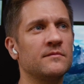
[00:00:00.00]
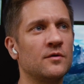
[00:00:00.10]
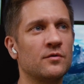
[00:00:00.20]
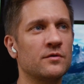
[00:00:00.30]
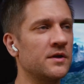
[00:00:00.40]

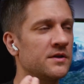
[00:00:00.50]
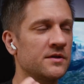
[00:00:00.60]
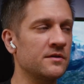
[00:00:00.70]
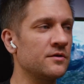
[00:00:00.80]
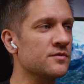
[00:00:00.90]
or I
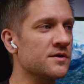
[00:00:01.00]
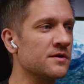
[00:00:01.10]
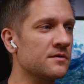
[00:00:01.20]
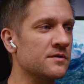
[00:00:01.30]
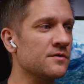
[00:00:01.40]
didn't use
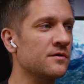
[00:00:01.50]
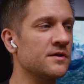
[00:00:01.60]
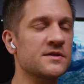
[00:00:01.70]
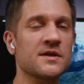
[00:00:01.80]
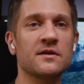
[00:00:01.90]
it, so I
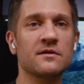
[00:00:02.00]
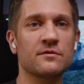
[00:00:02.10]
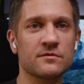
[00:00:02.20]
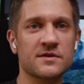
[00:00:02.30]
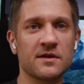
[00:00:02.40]
decided
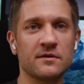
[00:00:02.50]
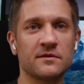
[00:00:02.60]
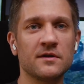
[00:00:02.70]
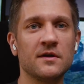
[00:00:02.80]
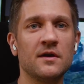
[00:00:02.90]
to sell
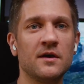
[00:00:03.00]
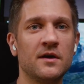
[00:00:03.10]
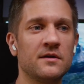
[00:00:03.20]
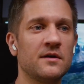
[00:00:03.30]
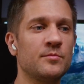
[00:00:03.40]
it.
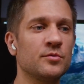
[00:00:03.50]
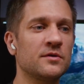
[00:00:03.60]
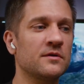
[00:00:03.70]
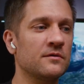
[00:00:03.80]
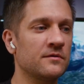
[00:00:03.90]
And I put
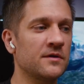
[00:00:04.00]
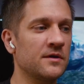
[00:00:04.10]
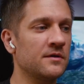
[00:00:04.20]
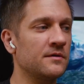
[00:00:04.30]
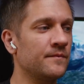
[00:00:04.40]
it on
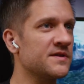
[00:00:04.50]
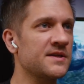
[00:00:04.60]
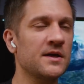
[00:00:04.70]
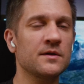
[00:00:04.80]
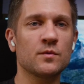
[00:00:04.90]
the
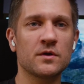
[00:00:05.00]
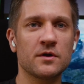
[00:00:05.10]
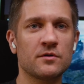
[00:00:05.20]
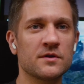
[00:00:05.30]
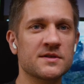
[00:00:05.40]
site where you
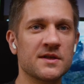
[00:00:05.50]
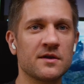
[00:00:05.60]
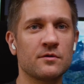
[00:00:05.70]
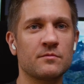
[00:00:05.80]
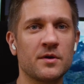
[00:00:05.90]
can
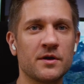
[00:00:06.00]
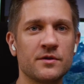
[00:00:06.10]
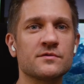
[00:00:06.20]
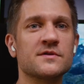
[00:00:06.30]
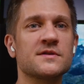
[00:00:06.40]
sell or buy
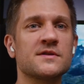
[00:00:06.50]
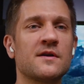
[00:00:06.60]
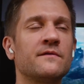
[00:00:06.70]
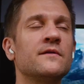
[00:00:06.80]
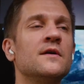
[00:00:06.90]
used
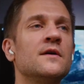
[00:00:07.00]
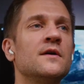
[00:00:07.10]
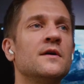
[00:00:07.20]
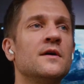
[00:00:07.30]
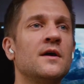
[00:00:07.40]
stuff.
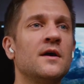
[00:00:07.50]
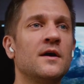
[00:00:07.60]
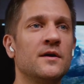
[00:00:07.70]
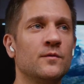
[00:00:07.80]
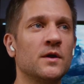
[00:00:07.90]

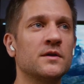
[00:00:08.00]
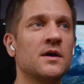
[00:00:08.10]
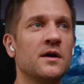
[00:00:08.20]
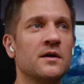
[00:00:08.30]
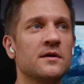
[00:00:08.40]
And one
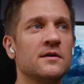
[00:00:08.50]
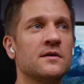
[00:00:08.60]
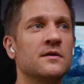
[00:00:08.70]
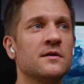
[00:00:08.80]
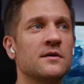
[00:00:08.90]

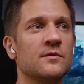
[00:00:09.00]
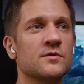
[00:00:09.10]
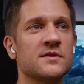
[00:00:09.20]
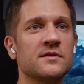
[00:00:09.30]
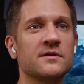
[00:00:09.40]
guy, he
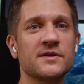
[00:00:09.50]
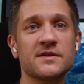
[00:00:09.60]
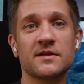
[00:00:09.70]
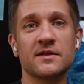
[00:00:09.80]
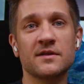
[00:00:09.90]
was
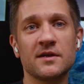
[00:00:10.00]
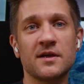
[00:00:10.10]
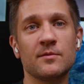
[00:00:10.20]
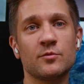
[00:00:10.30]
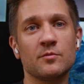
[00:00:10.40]
interested and he
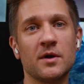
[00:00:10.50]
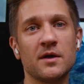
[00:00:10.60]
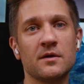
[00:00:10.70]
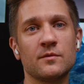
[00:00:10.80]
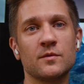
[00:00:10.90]
came to buy,
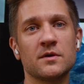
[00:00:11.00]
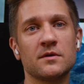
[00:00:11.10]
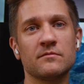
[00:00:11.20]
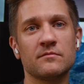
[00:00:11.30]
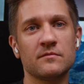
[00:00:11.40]
and
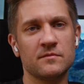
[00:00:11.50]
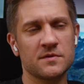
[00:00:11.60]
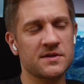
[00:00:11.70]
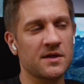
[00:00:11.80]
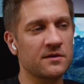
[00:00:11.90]
we
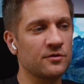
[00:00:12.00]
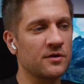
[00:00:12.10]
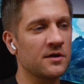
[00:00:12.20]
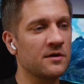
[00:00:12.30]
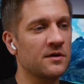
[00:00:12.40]
start
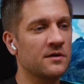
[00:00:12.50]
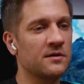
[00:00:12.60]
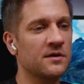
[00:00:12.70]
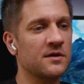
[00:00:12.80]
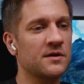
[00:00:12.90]
talking, and